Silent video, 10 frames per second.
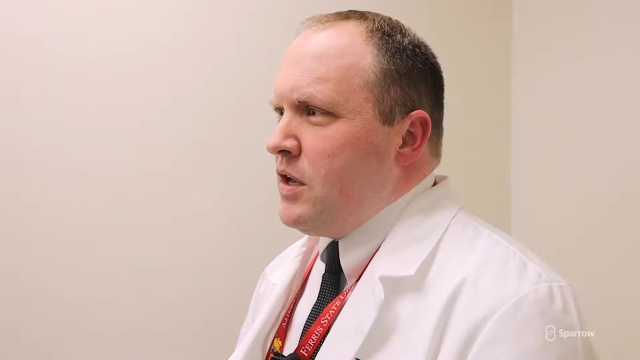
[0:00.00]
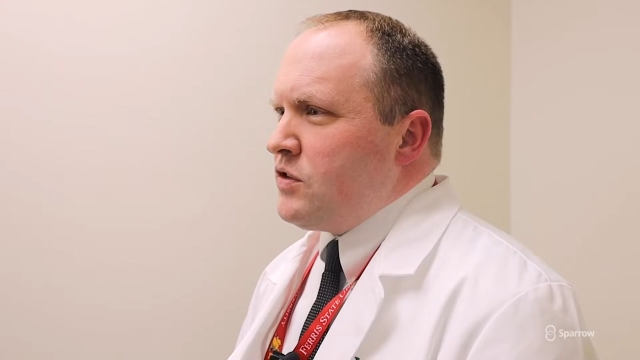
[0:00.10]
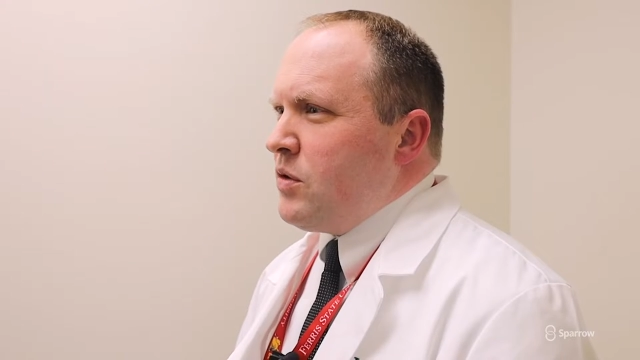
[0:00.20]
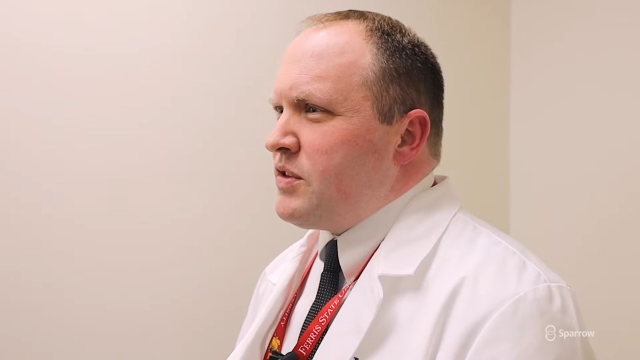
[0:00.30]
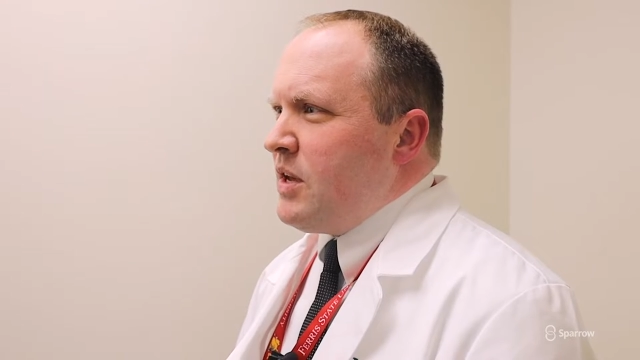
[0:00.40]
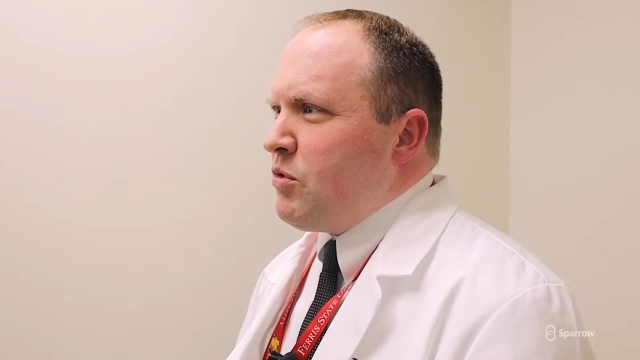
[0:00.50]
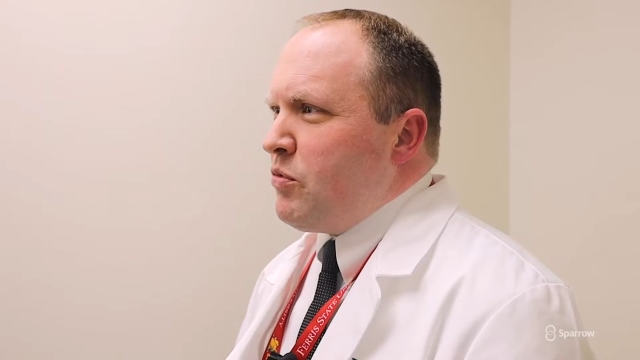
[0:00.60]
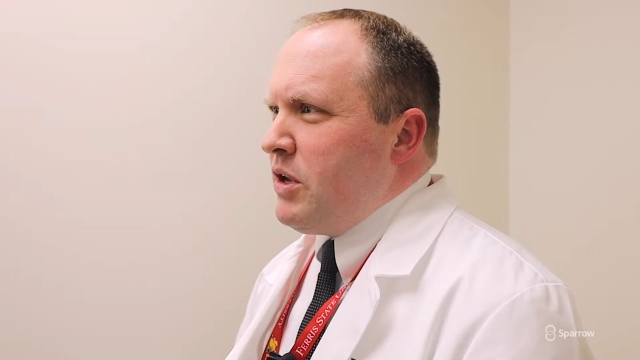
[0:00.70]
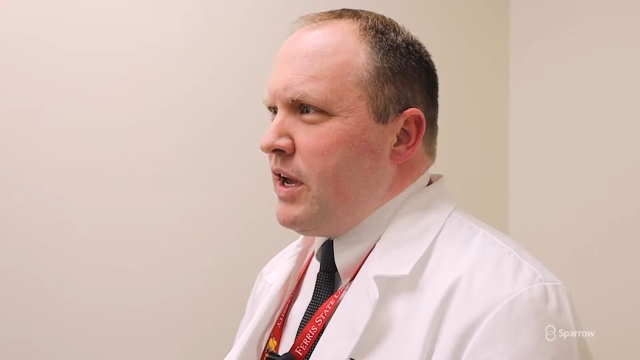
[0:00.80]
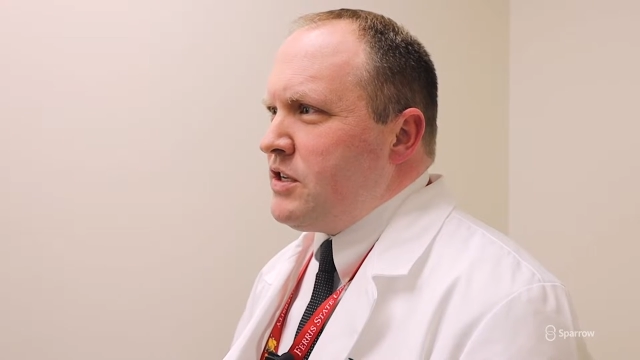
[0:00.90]
So an example
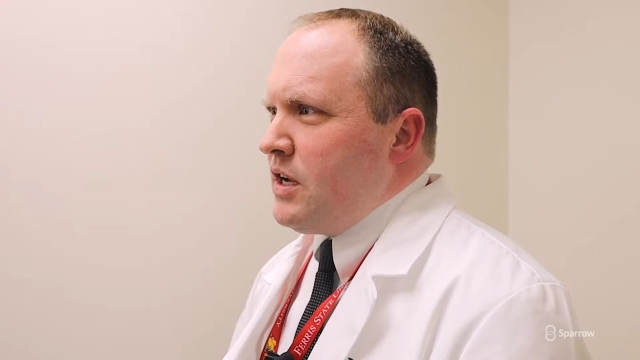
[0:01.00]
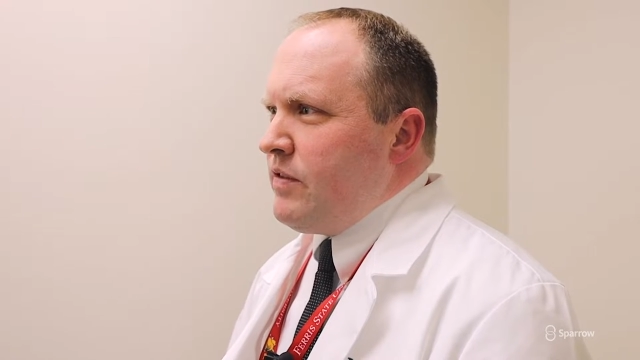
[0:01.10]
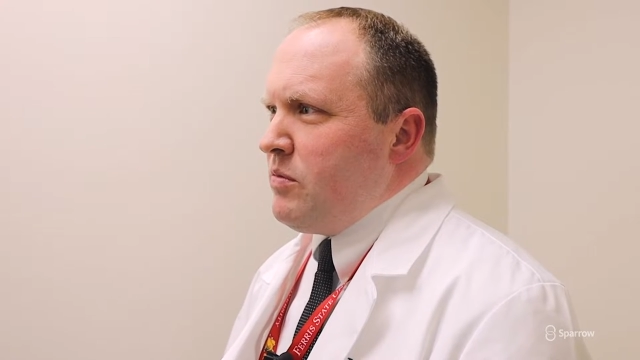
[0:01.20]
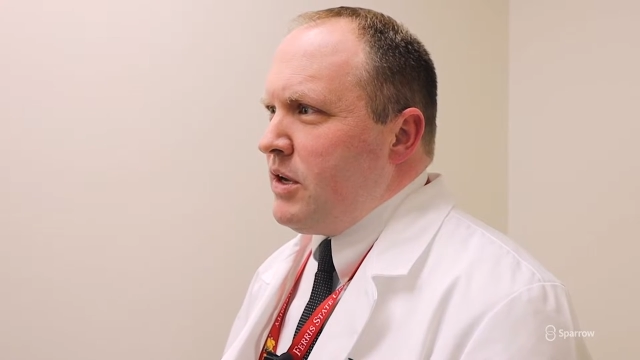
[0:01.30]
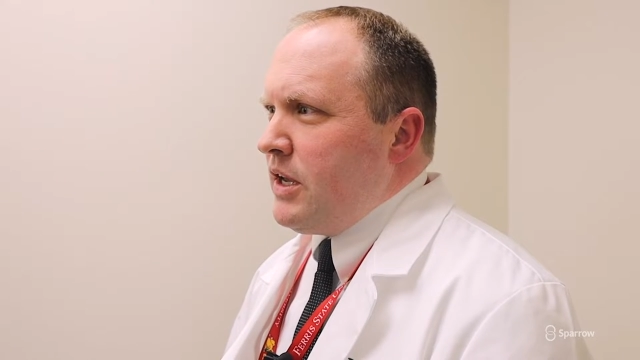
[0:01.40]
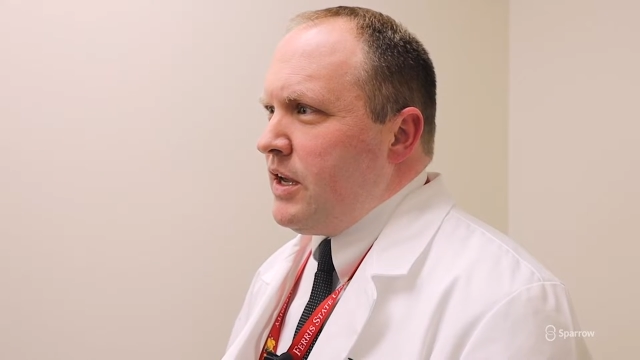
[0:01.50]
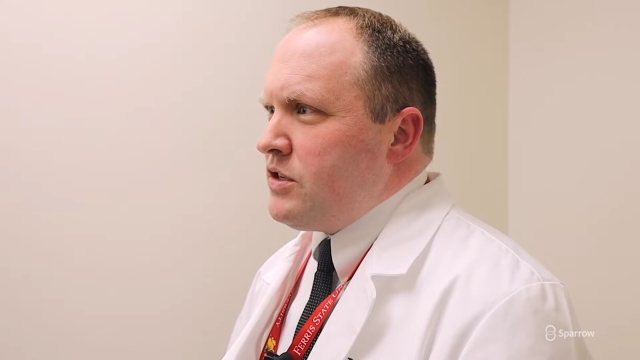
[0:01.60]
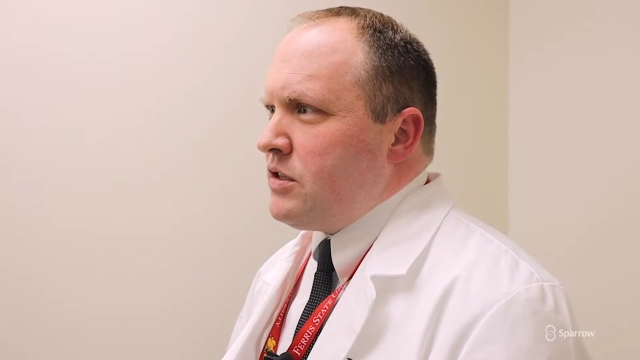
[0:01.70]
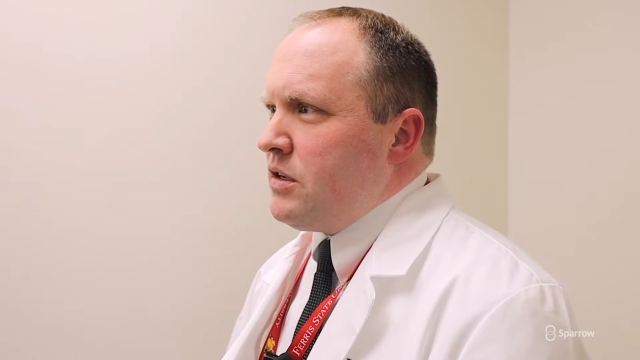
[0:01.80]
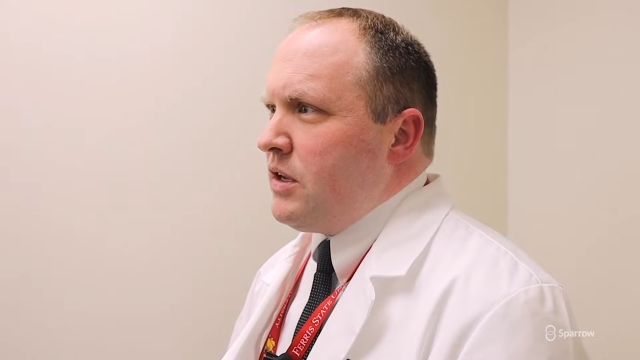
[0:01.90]
would be H I V
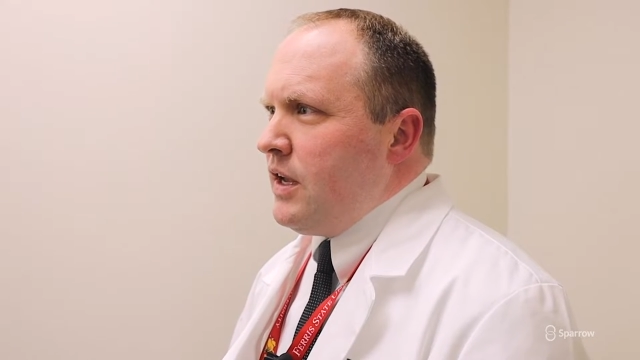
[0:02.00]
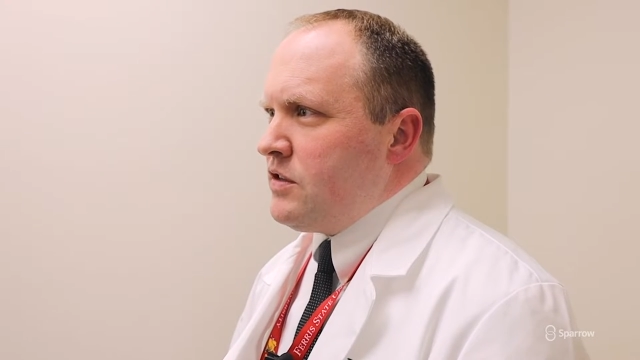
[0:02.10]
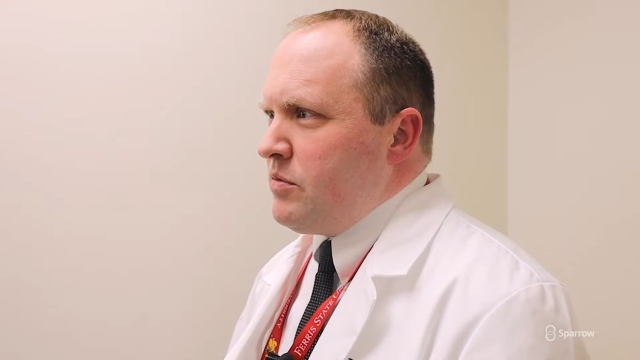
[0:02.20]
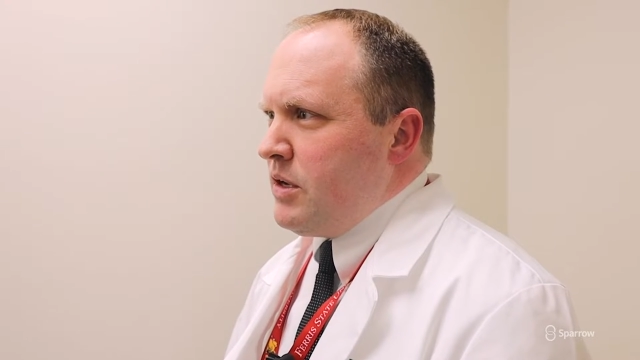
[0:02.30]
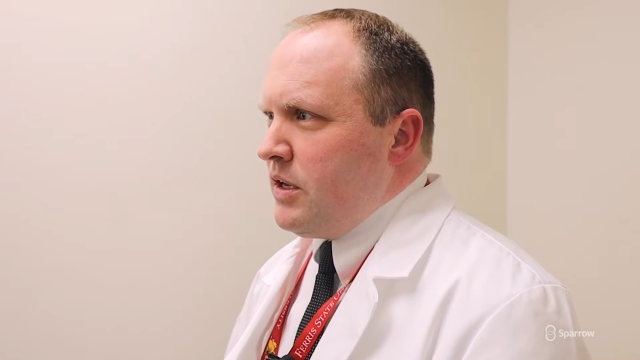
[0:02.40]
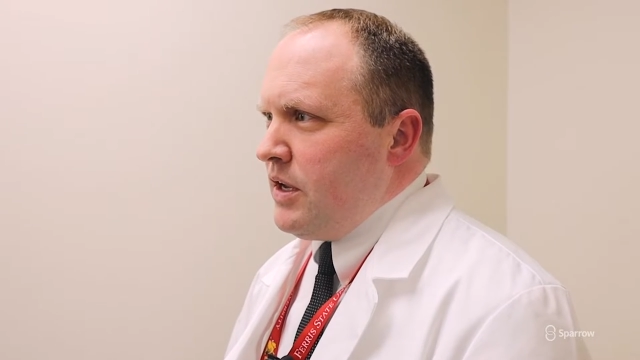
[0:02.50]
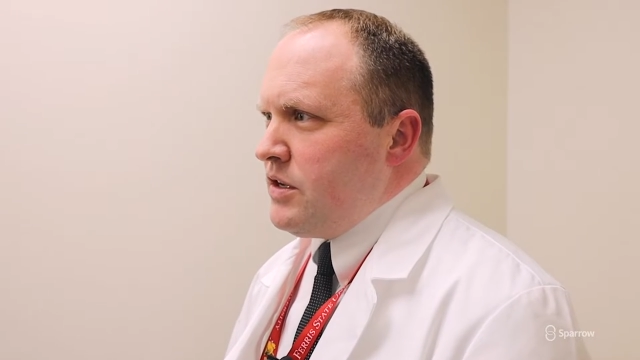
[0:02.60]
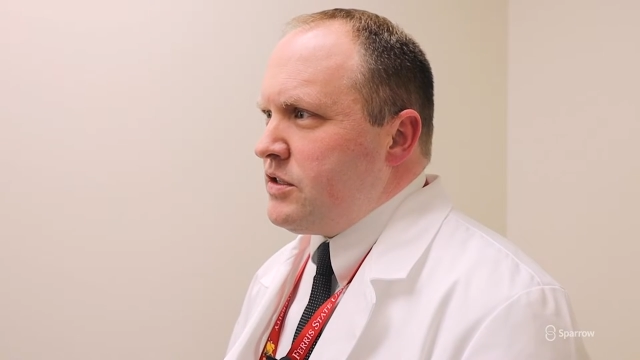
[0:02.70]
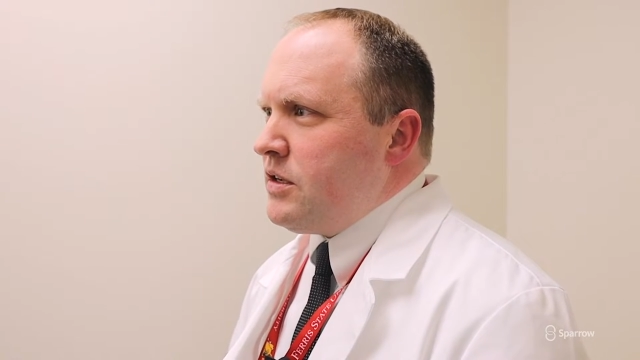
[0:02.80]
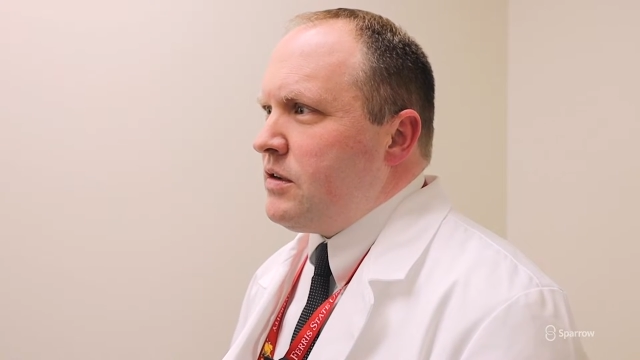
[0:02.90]
medication, cancer
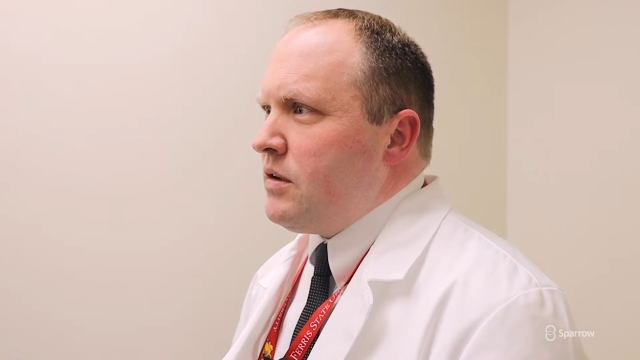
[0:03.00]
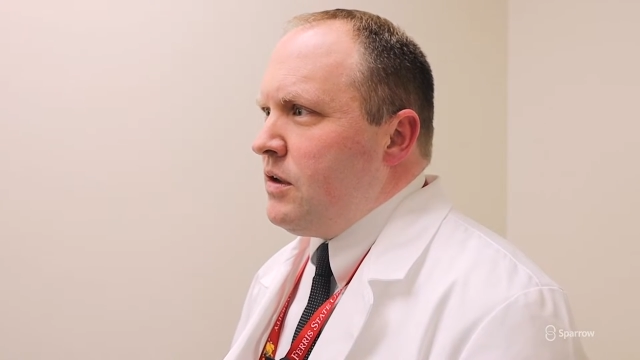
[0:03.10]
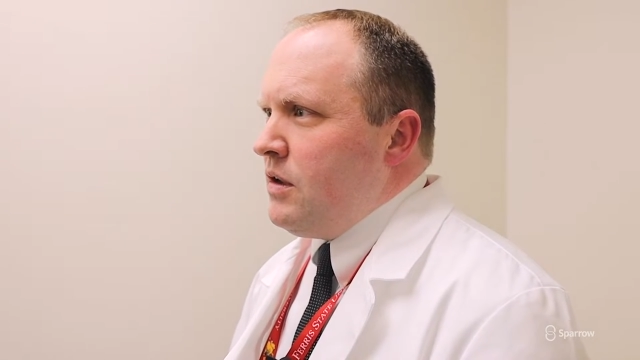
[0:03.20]
medication,